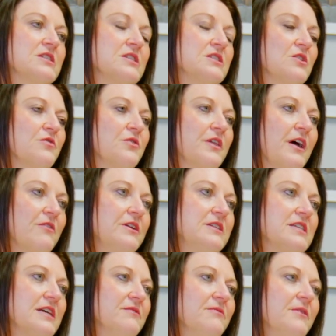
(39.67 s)
And so for that
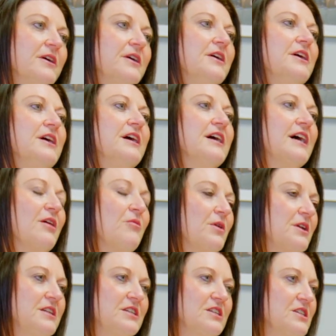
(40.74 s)
reason, I
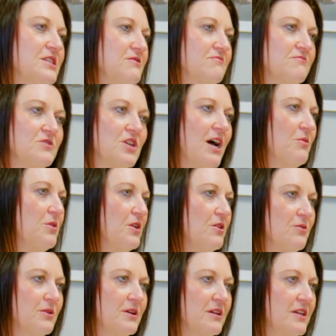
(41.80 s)
wanted to just chat with
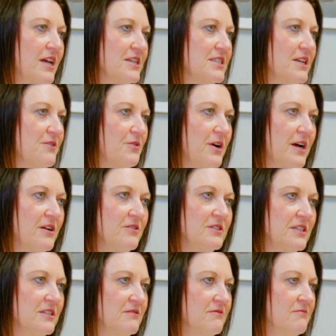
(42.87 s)
you and kick stuff around
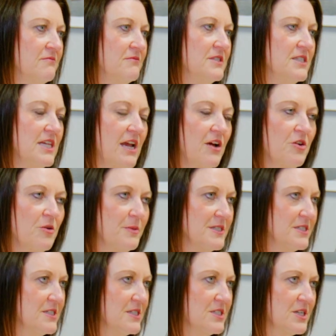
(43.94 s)
and see how your
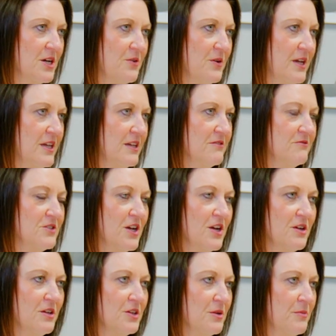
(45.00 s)
business is going and
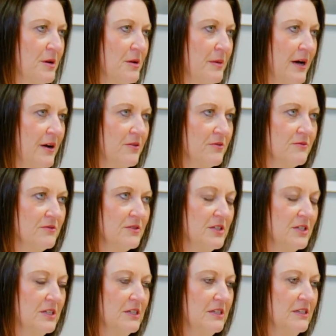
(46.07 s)
talk a little bit about
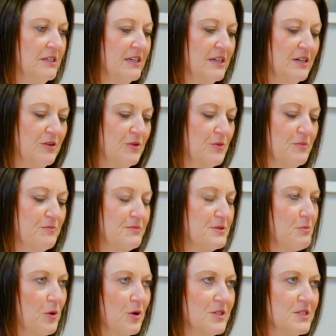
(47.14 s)

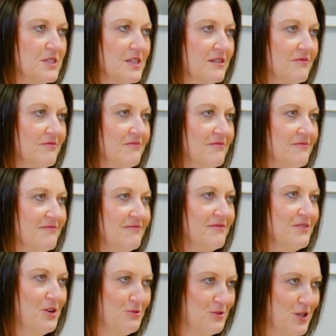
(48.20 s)
sports and
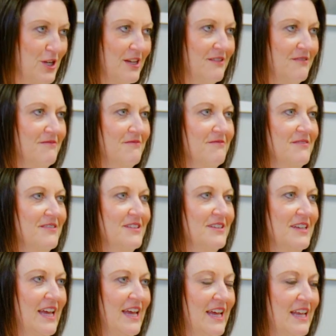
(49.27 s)
coaching
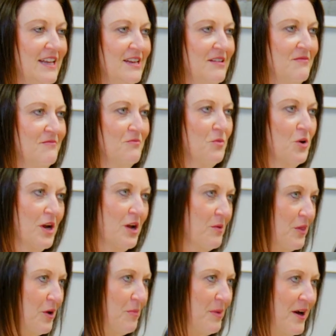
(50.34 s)
and working
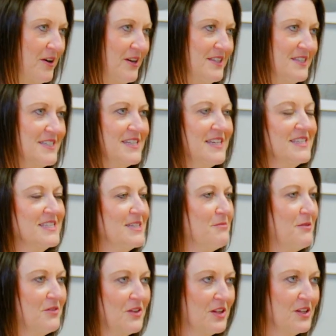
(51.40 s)
with our parents and some
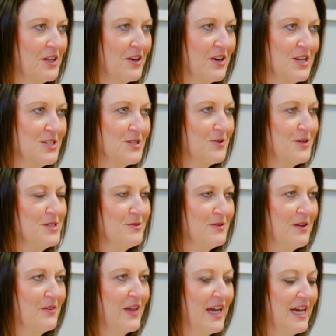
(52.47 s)
of the hilarious stories
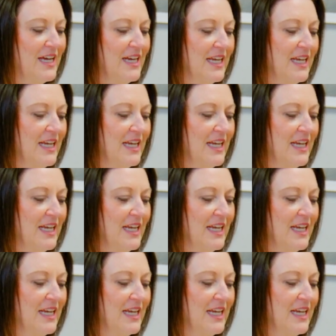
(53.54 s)
around that,